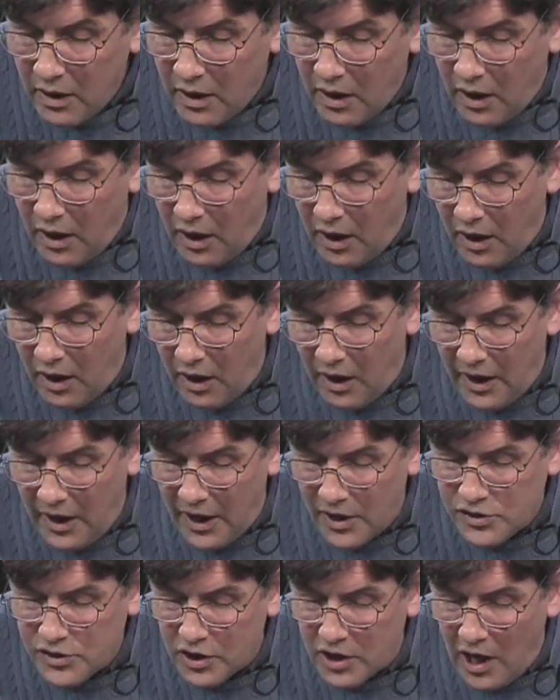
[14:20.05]

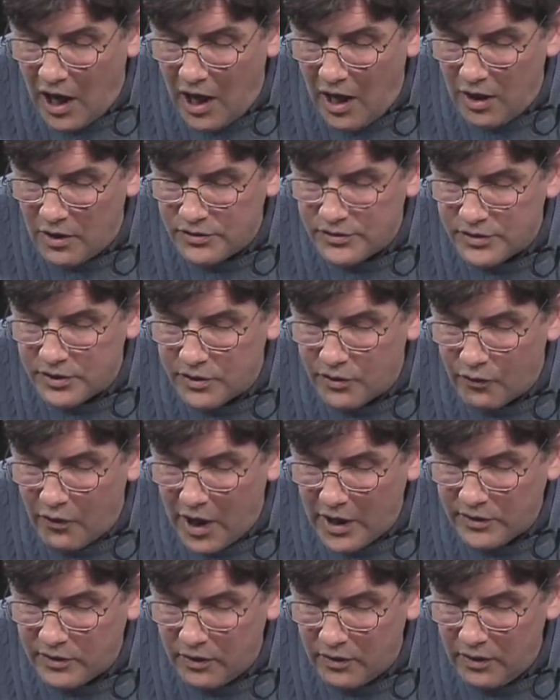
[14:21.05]
Asher Collins, the
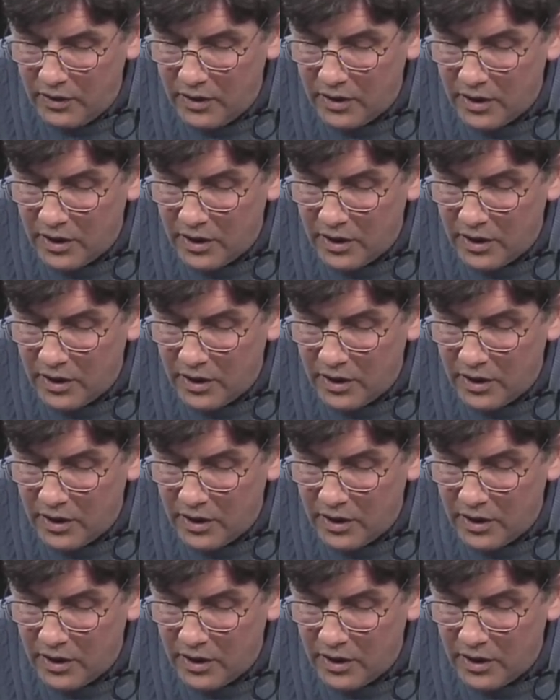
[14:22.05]
director,